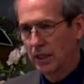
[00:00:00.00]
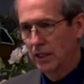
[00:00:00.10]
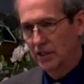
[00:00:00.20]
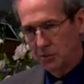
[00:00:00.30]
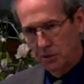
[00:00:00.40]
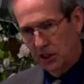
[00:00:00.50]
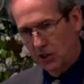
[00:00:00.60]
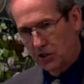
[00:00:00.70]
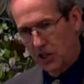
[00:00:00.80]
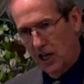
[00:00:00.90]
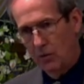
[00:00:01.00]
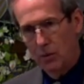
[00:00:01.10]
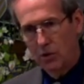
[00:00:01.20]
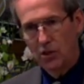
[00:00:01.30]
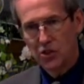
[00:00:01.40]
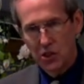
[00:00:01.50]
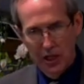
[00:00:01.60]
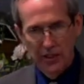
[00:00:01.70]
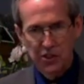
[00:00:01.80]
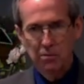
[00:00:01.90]
This particular time, we were going to
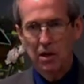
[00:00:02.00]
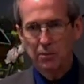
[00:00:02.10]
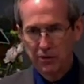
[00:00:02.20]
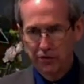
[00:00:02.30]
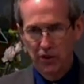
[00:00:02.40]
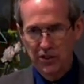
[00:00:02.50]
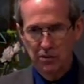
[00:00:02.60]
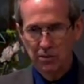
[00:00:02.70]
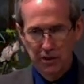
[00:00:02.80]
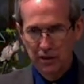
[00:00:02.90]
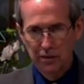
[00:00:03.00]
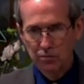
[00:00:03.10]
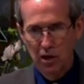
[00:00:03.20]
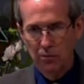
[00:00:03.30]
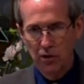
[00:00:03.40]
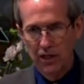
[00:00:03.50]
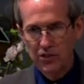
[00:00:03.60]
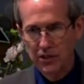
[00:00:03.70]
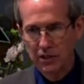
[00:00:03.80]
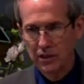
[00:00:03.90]
slice them up and freeze them in preparation.
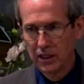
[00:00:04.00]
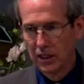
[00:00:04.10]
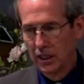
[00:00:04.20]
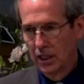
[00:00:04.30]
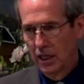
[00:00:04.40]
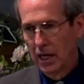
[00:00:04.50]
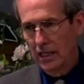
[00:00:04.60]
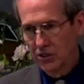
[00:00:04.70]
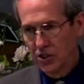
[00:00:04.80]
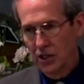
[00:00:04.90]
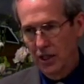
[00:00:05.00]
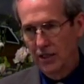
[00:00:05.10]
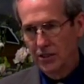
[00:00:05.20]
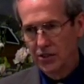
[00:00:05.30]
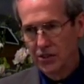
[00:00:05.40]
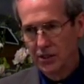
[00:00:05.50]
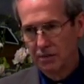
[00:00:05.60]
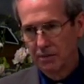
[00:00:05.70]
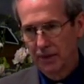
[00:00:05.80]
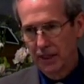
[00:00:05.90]
I can slice
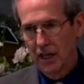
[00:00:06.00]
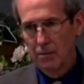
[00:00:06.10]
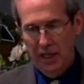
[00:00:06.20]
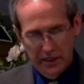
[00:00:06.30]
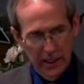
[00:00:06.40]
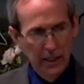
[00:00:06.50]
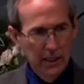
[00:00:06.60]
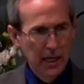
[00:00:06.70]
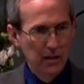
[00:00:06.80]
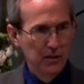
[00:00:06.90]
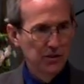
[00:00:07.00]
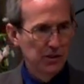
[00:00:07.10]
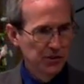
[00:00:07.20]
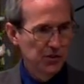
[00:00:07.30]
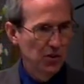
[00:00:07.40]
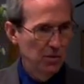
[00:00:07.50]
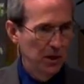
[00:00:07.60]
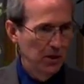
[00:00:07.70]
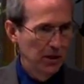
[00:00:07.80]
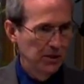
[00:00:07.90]
about 10 gallons of
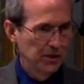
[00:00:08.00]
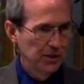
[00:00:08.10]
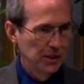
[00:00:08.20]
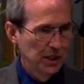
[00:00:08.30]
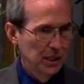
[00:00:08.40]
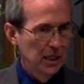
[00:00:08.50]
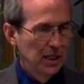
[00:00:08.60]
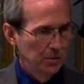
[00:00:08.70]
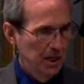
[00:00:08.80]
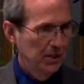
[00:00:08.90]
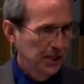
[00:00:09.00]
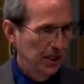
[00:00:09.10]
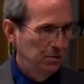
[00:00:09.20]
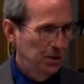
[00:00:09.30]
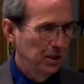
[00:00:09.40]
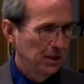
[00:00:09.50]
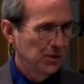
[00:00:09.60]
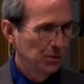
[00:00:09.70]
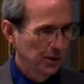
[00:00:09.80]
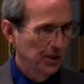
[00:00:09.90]
strawberries in about 10 minutes
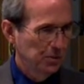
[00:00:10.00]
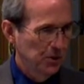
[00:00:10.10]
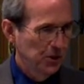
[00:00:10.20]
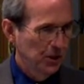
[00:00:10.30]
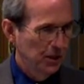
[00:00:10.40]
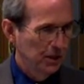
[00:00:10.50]
with this machine.